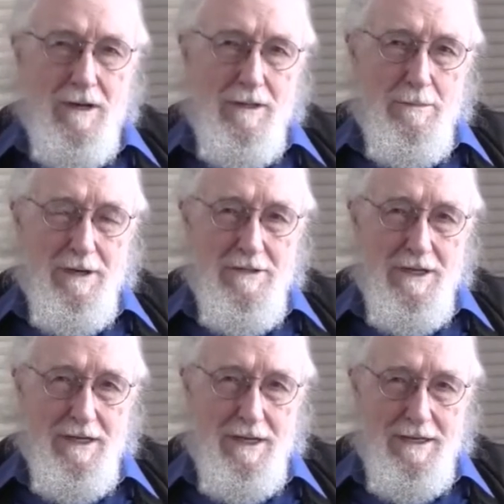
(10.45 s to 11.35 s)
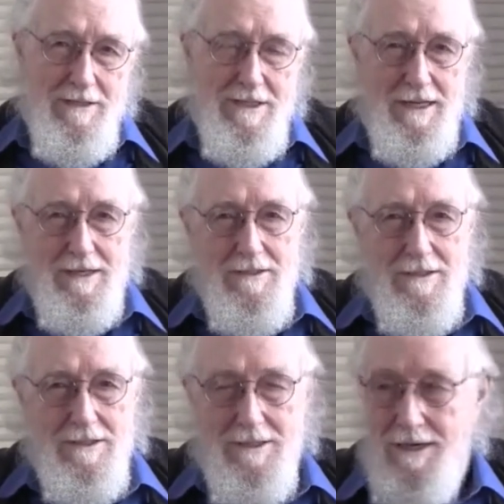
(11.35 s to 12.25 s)
uh, the President of the United
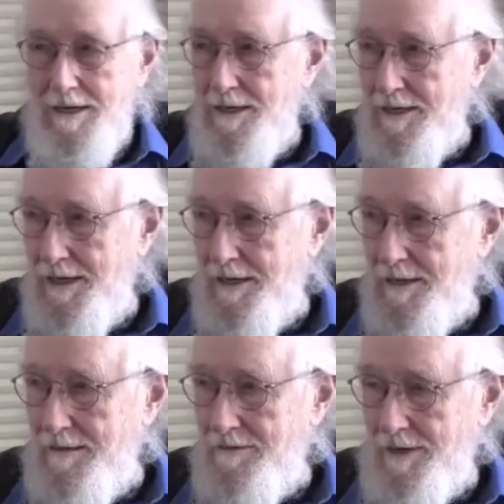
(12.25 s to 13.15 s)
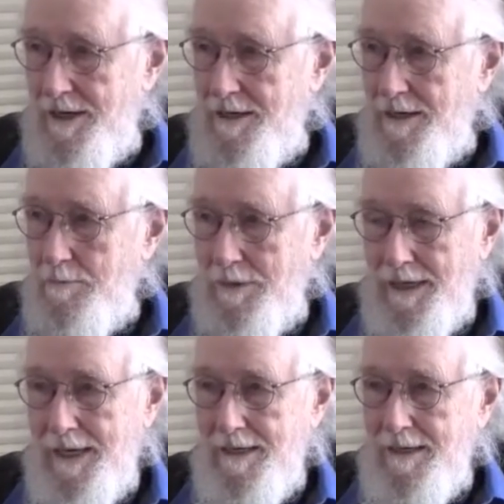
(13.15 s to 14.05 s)
States decided he needed to find a
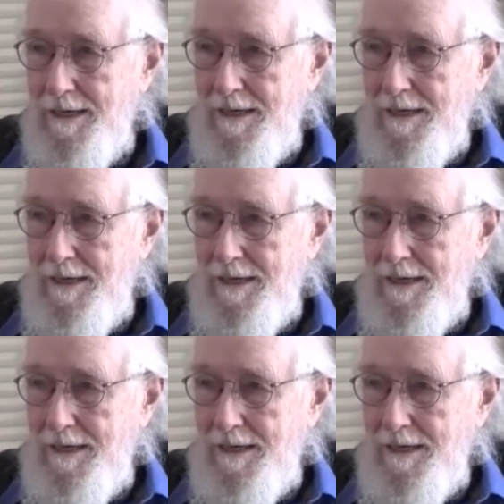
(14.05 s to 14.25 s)
plant,